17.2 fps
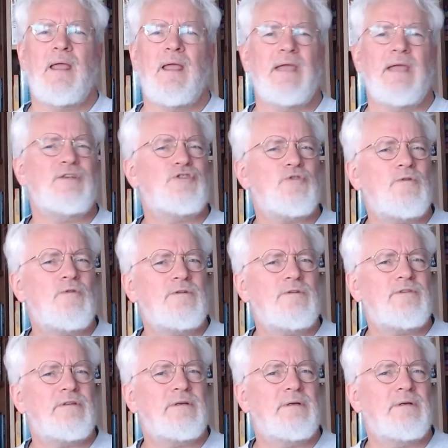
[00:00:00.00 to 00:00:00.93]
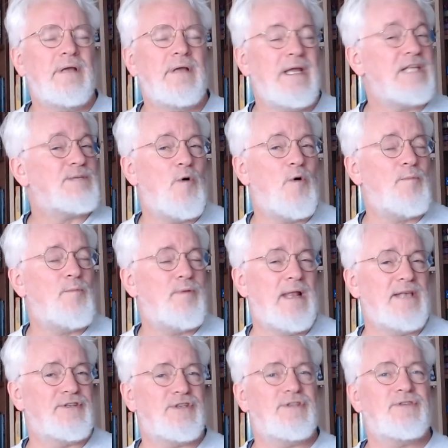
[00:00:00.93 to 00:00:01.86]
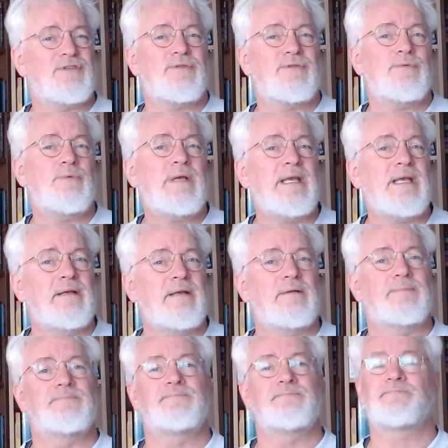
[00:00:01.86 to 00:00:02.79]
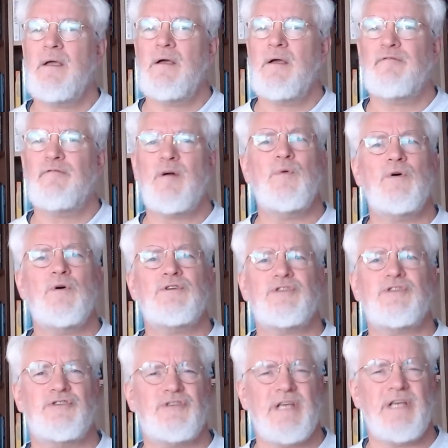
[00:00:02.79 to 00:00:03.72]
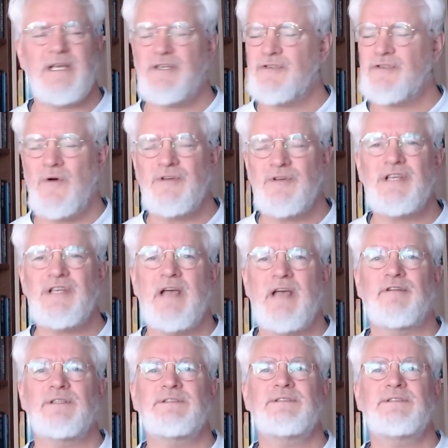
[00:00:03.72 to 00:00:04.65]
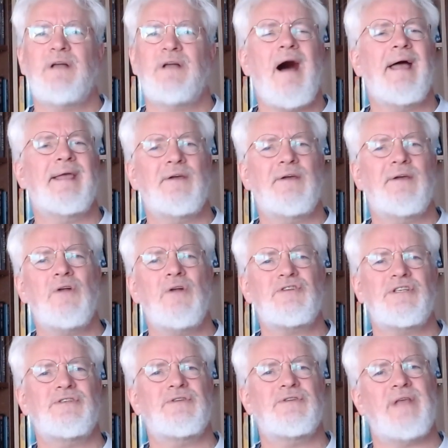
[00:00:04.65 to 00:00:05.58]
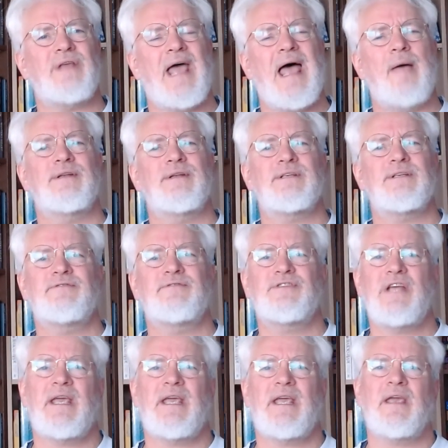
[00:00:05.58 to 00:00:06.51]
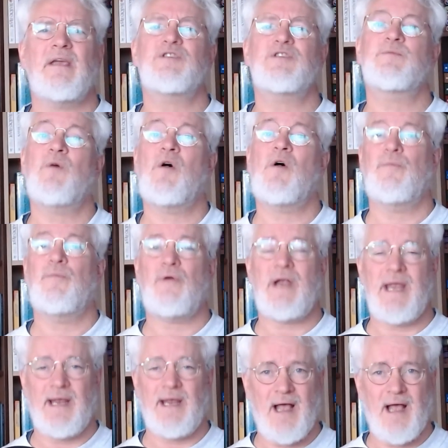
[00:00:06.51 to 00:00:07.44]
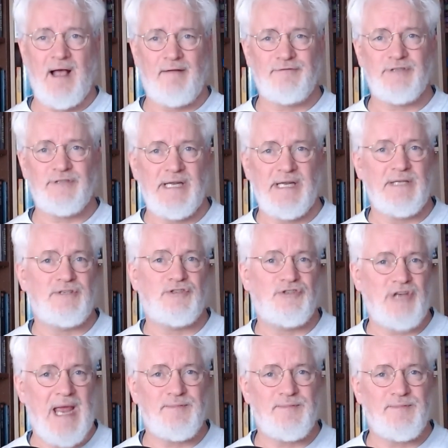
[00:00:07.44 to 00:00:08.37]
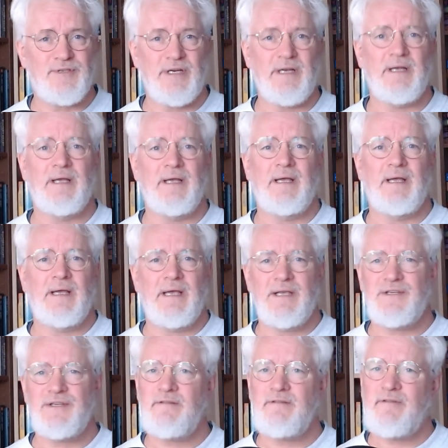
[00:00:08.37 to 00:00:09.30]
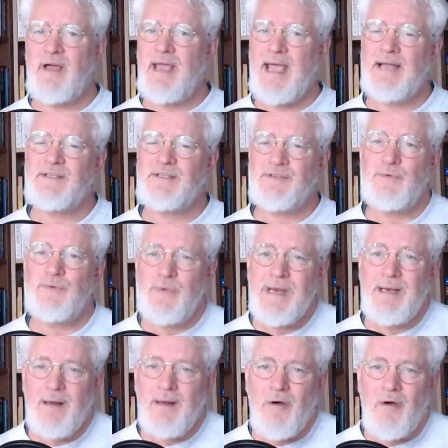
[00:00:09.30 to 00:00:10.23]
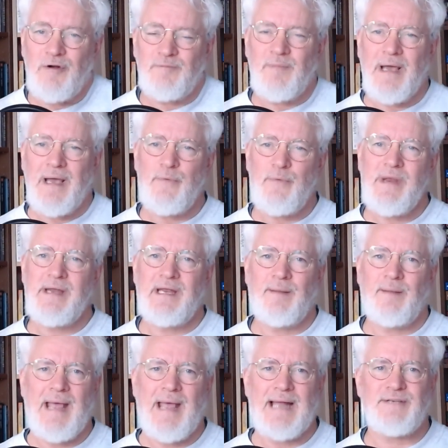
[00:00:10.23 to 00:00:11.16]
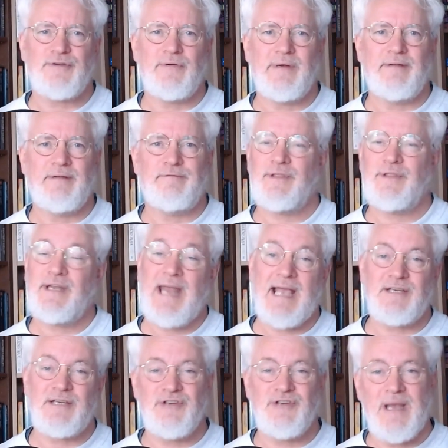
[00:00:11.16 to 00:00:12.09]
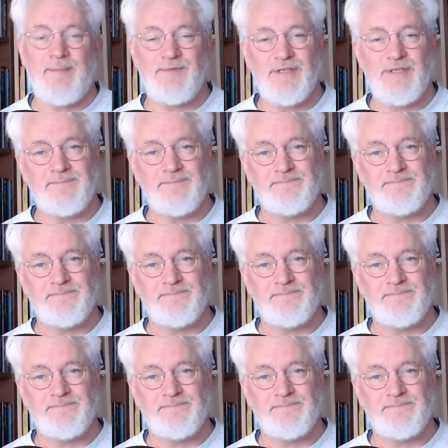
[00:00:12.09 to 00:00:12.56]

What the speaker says: In short, it's more pleasant to read. From books 6 or 7, I got into the habit of taking a small break after each chapter, as if I had to reload my reading battery for the next chapter.